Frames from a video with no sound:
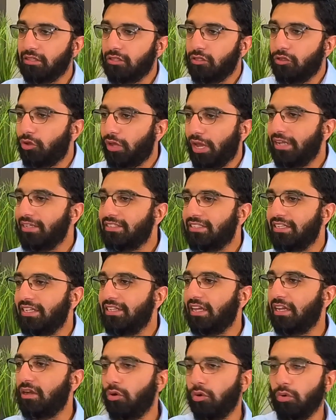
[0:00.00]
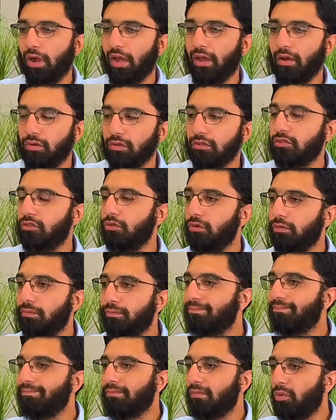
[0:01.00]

you can't say that, oh, I also